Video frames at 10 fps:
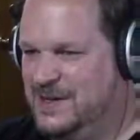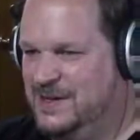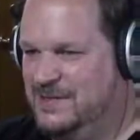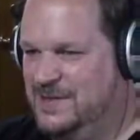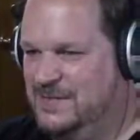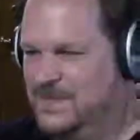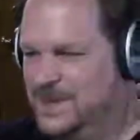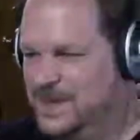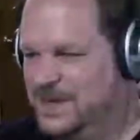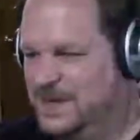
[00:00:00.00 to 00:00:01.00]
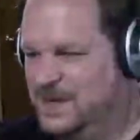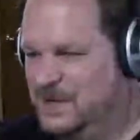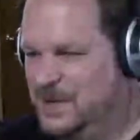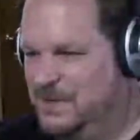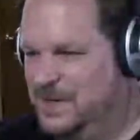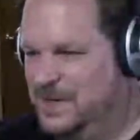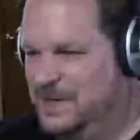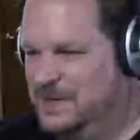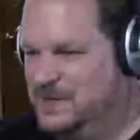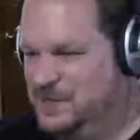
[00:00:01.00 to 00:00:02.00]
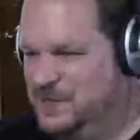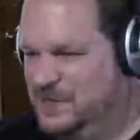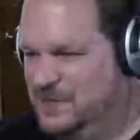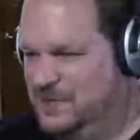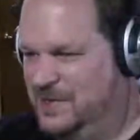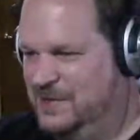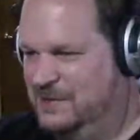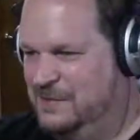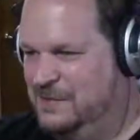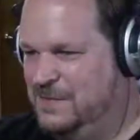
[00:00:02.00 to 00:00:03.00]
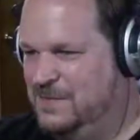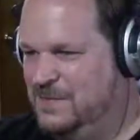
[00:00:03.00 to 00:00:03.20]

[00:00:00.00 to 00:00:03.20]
Oh well. Well, I've got a lot of